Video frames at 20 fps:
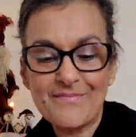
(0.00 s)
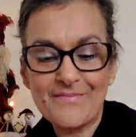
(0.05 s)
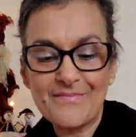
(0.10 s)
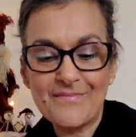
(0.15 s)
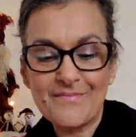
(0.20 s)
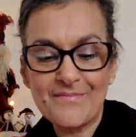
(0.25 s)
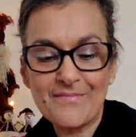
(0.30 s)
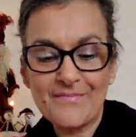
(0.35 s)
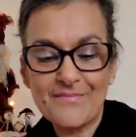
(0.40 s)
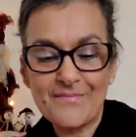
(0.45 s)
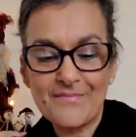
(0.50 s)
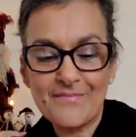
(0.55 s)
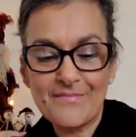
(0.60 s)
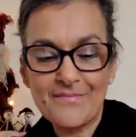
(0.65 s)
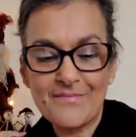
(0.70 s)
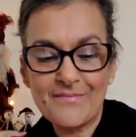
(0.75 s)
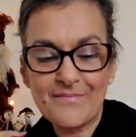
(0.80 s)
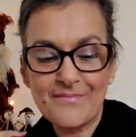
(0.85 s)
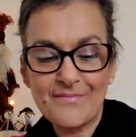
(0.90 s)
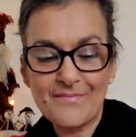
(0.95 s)

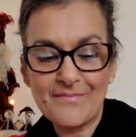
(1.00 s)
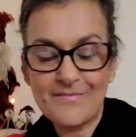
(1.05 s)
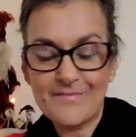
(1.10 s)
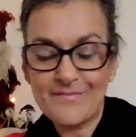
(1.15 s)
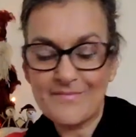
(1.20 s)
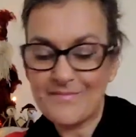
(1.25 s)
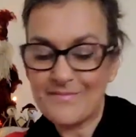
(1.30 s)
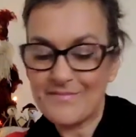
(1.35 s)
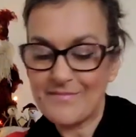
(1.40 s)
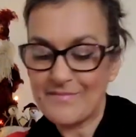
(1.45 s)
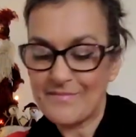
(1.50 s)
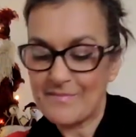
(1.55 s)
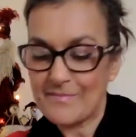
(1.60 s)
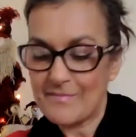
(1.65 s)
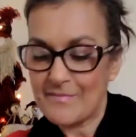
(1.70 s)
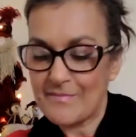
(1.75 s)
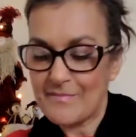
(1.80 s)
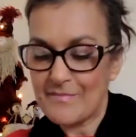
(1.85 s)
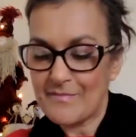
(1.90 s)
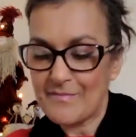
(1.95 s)

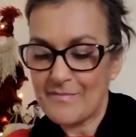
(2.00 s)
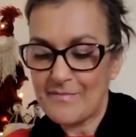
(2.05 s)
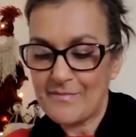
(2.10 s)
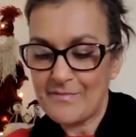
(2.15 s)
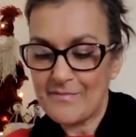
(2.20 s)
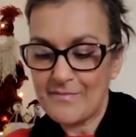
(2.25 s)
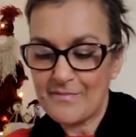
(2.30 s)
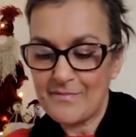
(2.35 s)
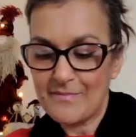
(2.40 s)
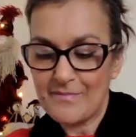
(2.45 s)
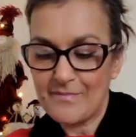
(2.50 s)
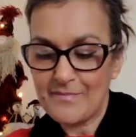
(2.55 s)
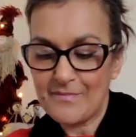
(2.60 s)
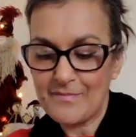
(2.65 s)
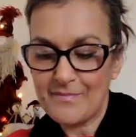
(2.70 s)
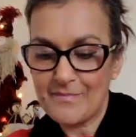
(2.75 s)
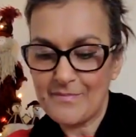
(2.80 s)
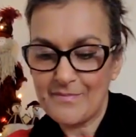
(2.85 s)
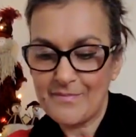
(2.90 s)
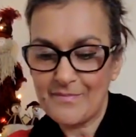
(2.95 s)

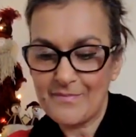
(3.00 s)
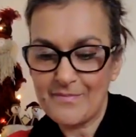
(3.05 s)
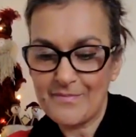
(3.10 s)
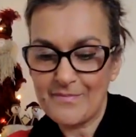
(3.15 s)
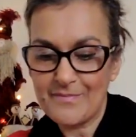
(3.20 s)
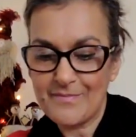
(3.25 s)
(silence)